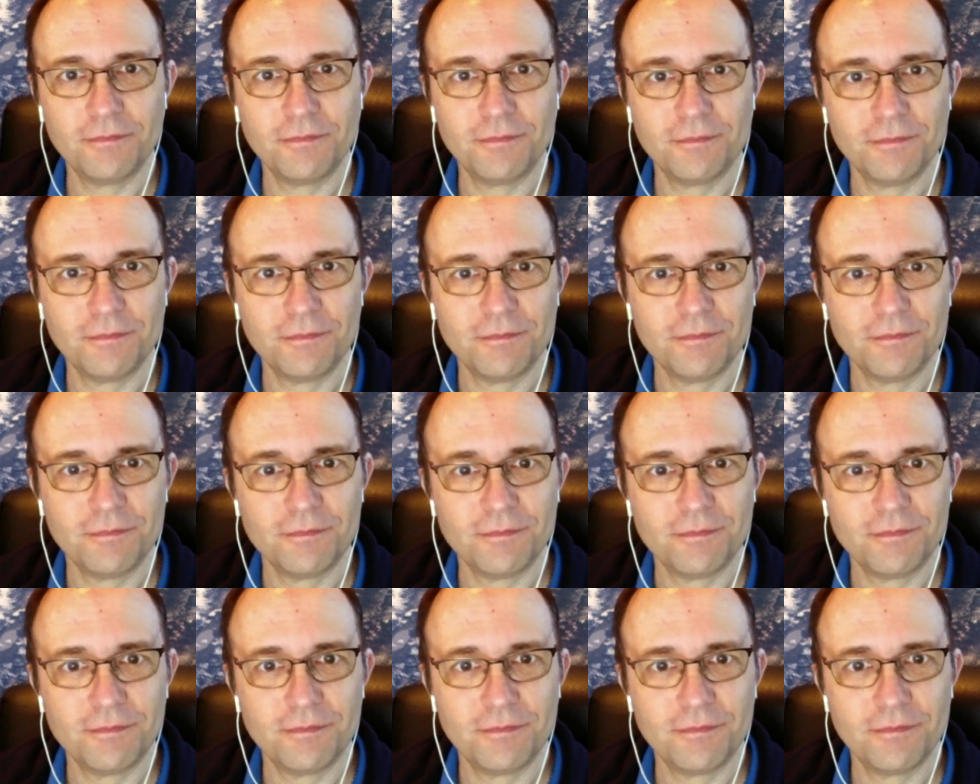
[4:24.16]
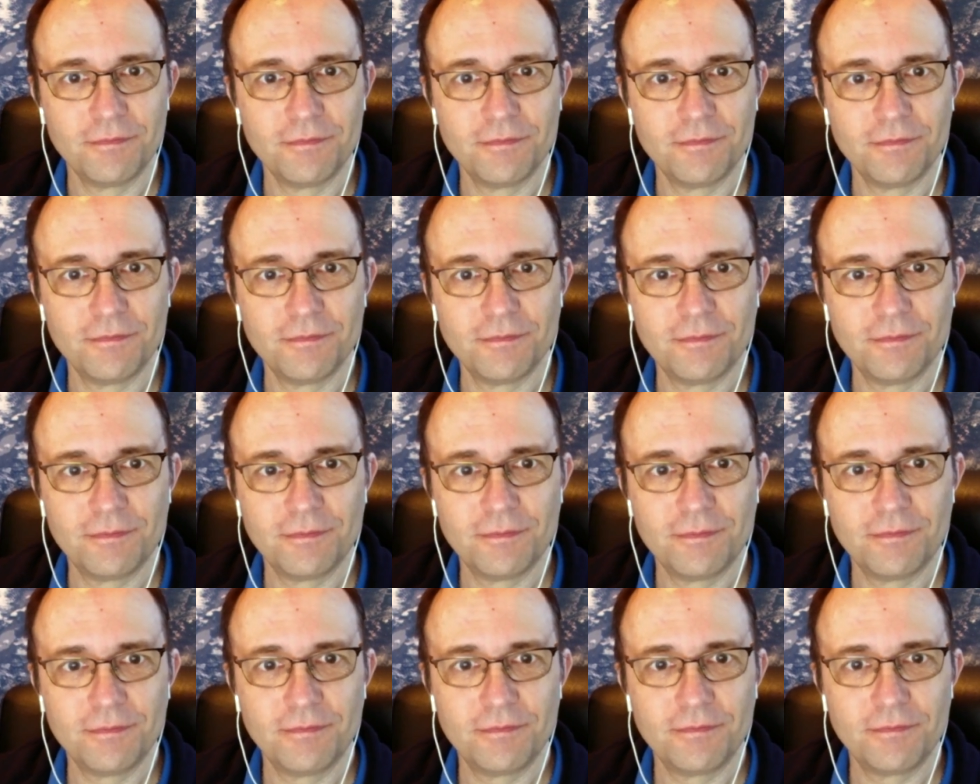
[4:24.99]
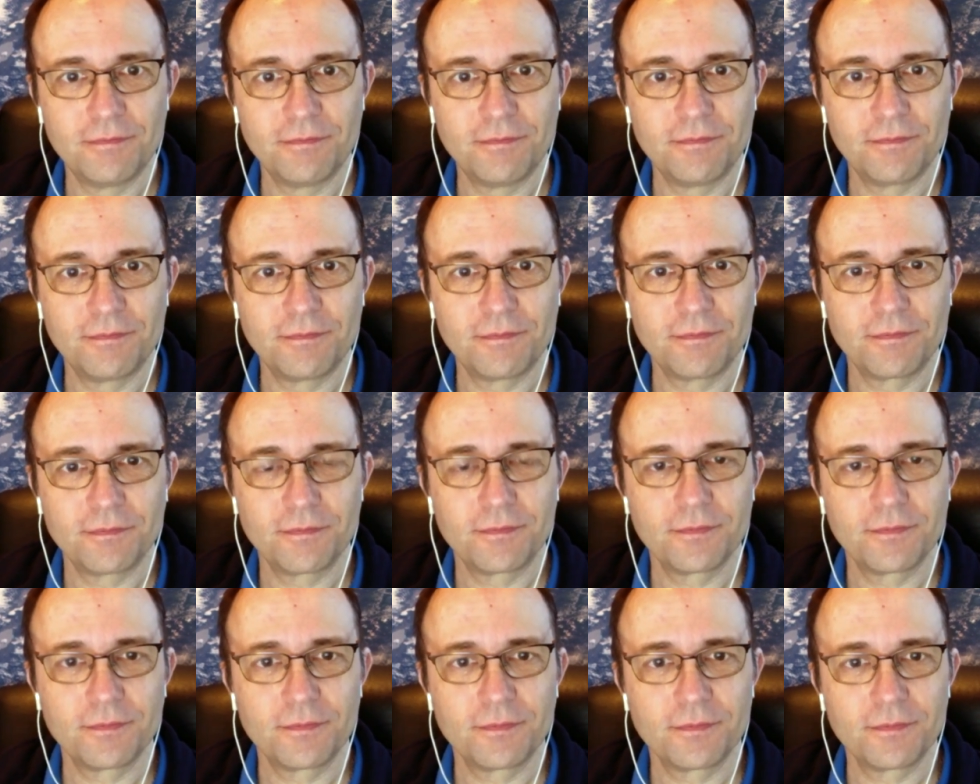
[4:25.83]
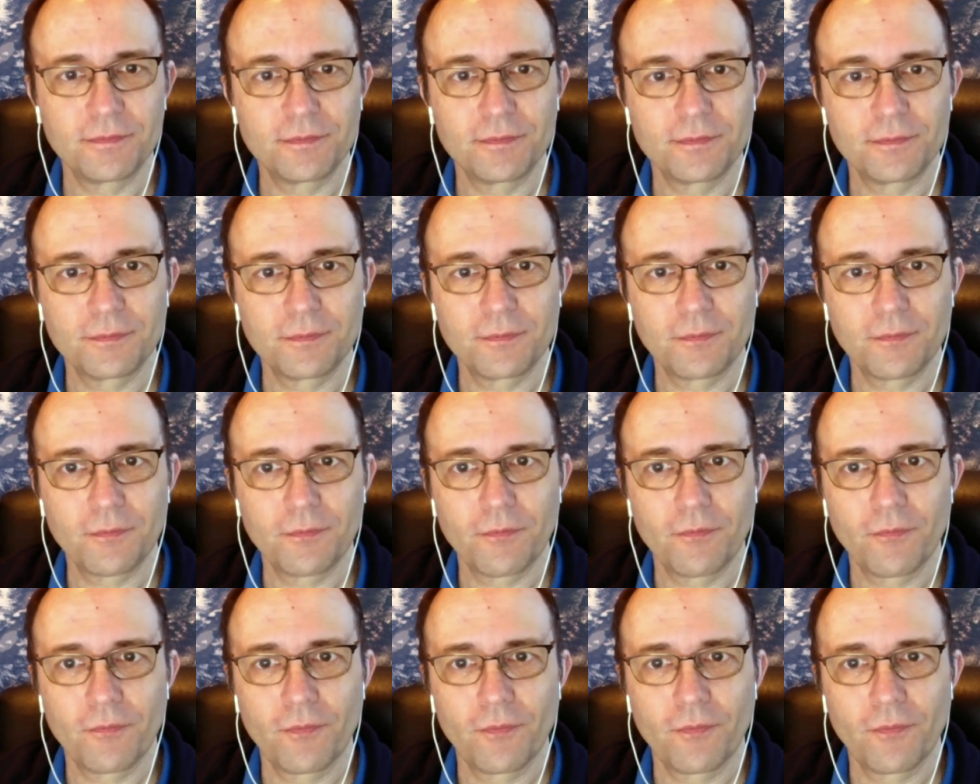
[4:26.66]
The person shown says nothing.